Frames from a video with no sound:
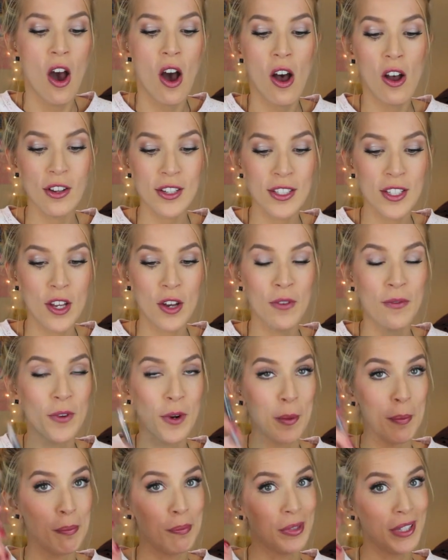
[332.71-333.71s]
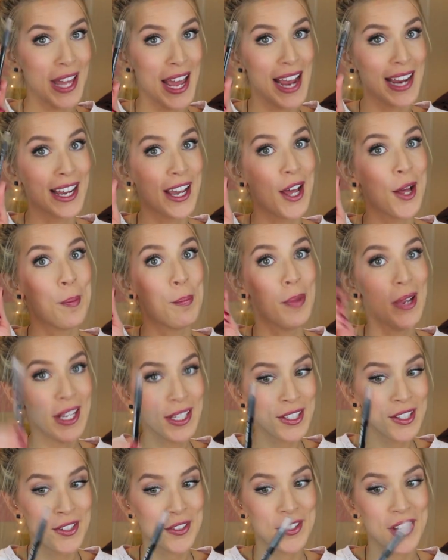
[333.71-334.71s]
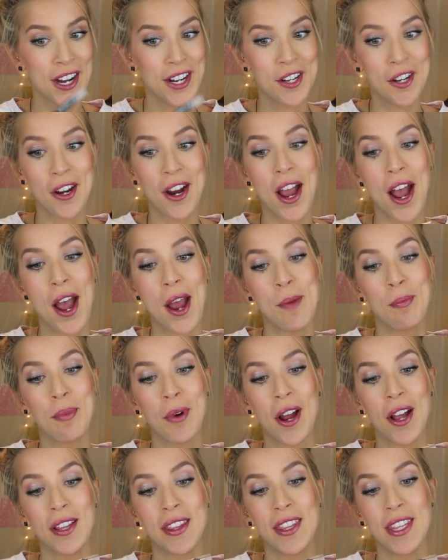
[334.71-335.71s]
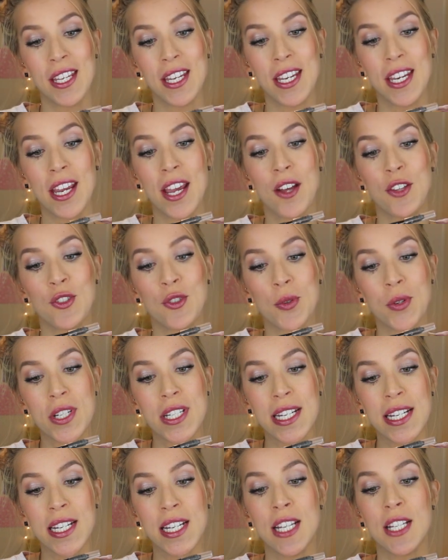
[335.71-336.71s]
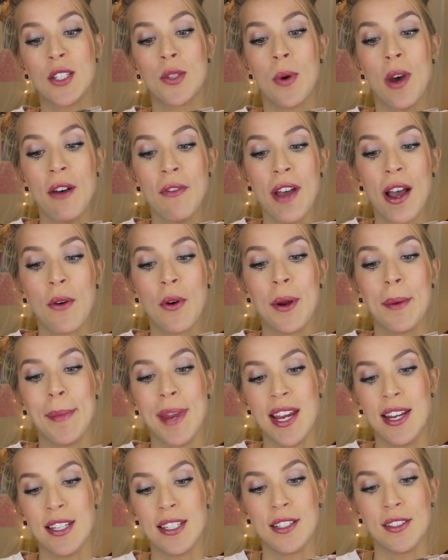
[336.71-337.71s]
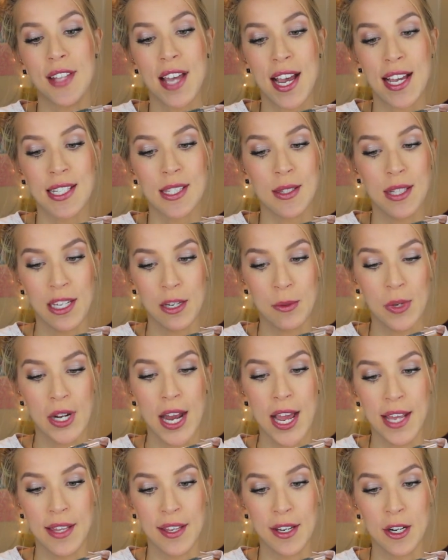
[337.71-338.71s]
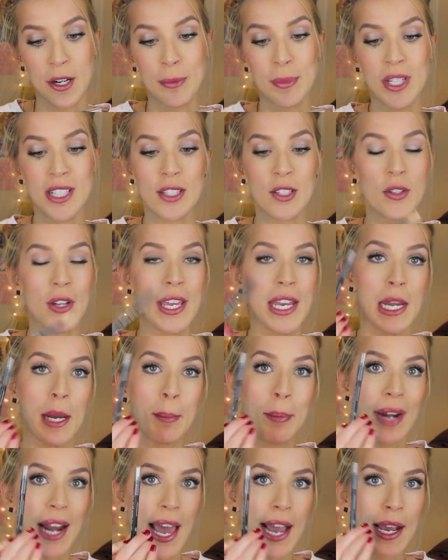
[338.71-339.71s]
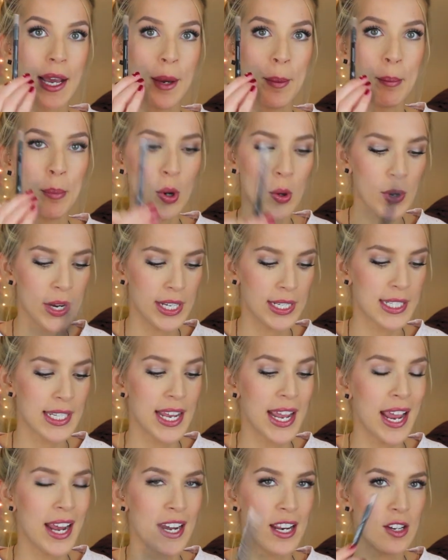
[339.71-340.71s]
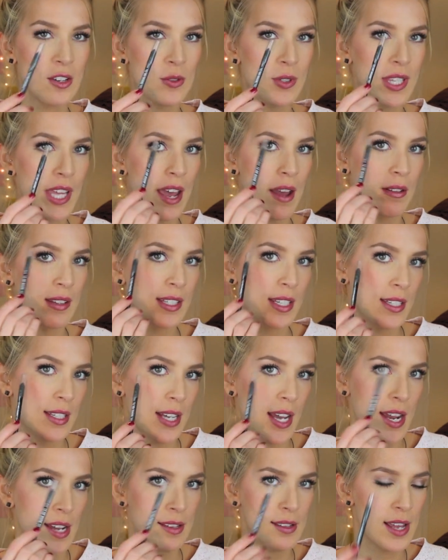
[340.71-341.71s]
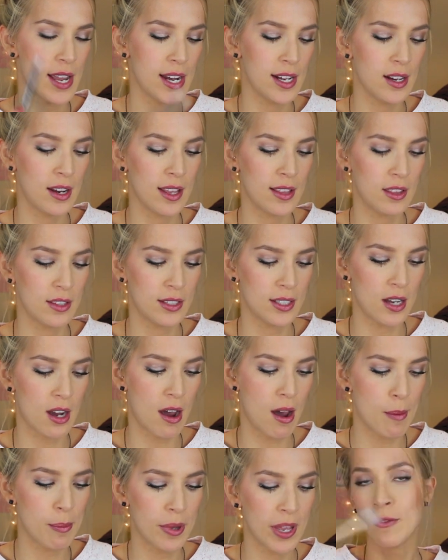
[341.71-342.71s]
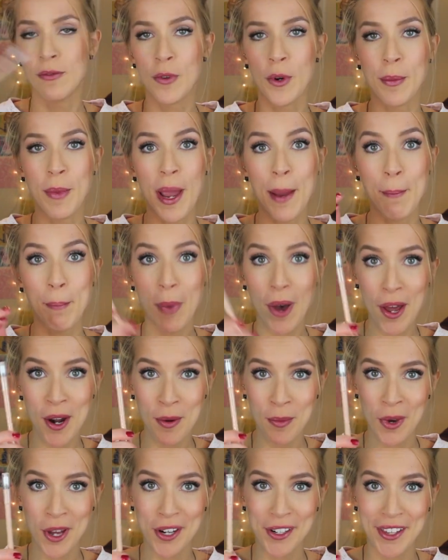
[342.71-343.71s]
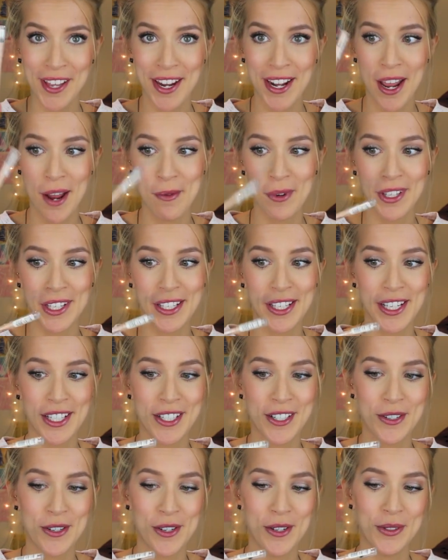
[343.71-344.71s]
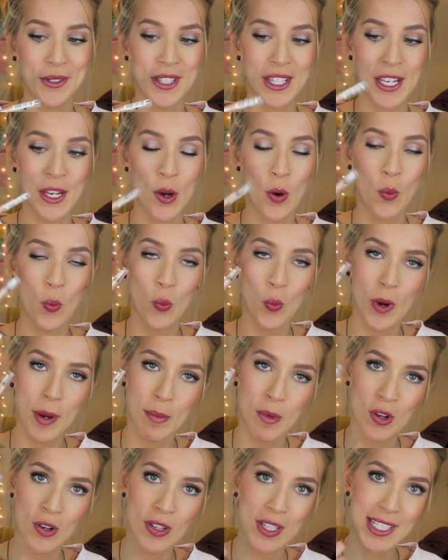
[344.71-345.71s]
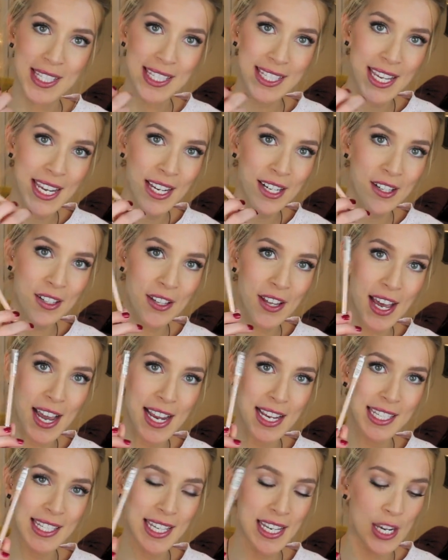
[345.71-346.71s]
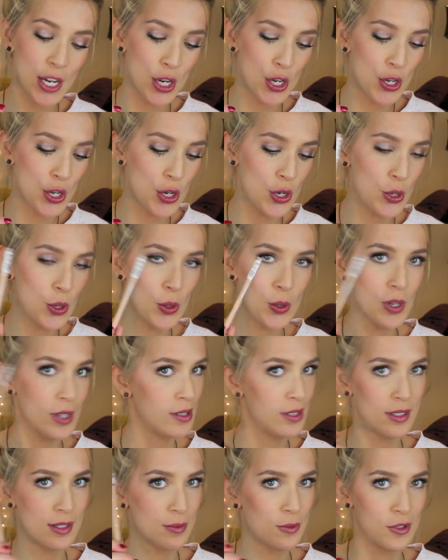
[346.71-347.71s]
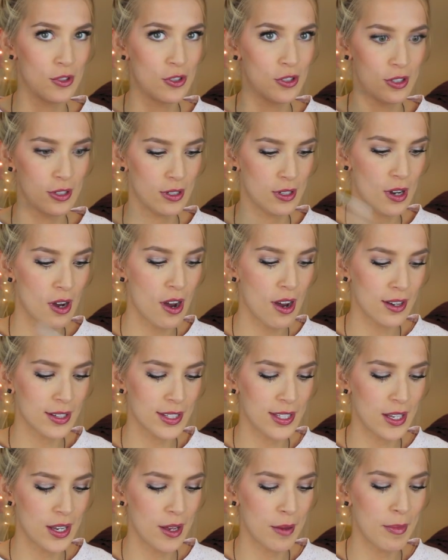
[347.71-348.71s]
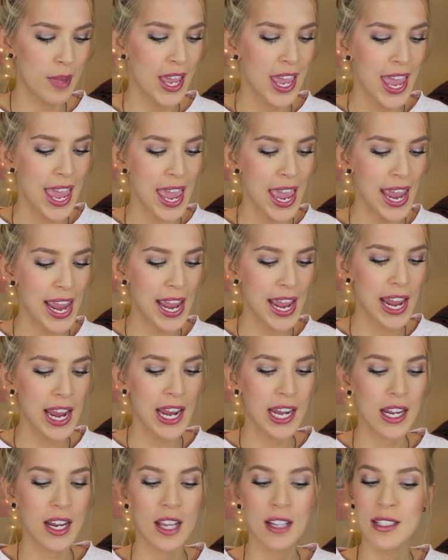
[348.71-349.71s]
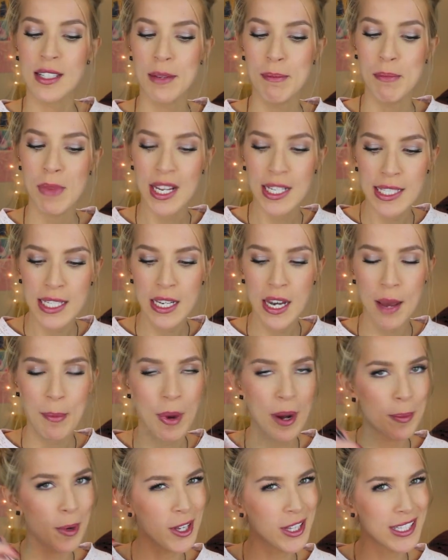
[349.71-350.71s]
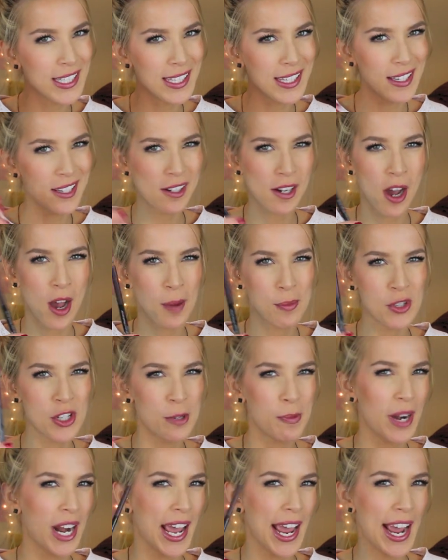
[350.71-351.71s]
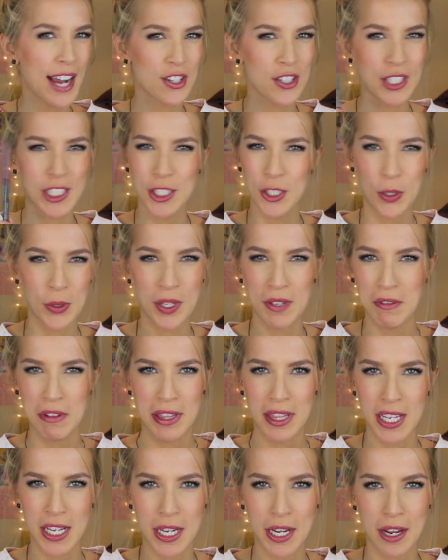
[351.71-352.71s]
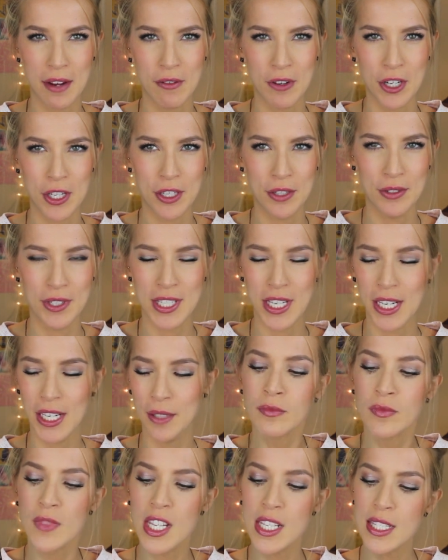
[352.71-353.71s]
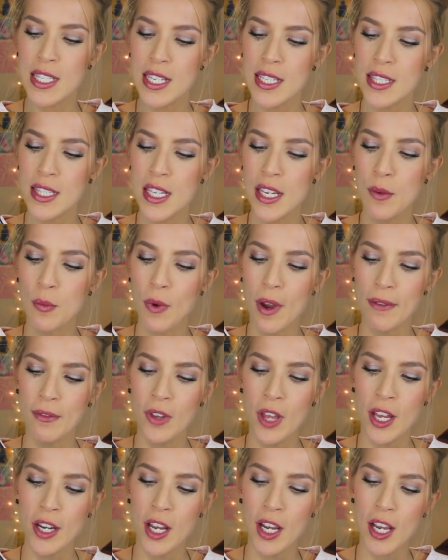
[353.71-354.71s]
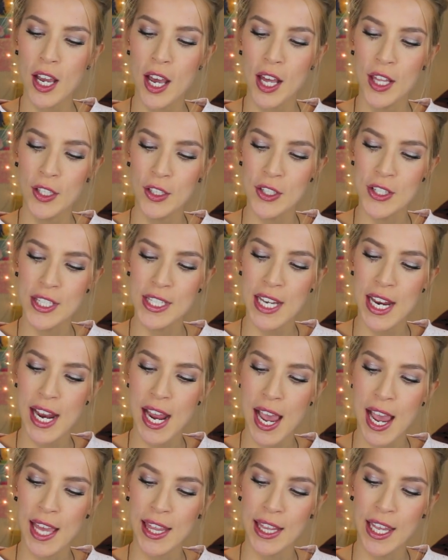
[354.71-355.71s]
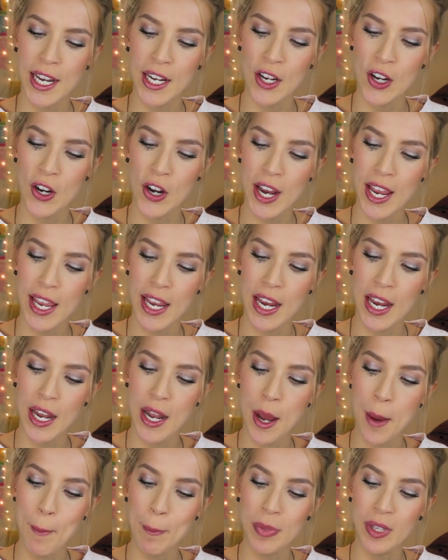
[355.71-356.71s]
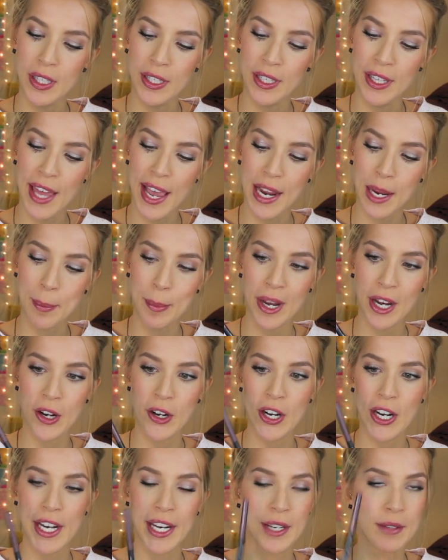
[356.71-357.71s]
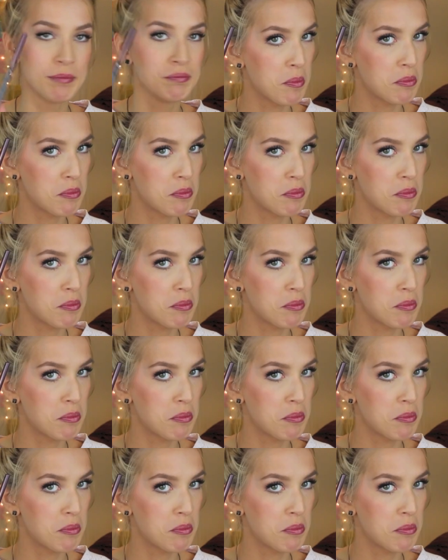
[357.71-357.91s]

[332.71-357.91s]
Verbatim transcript: Also for black pencil liner, I brought the Jordana 12-hour made to last liquid eyeliner pencil in black point, and I use that to tight line at the top. For my bottom waterline, I really like to use the Rimmel Scandalize in a nude. This one's just awesome. And to mix it up, I brought this as an option, but I actually don't even think I ever used it. This is the Revlon Colorstay eyeliner in Blackberry.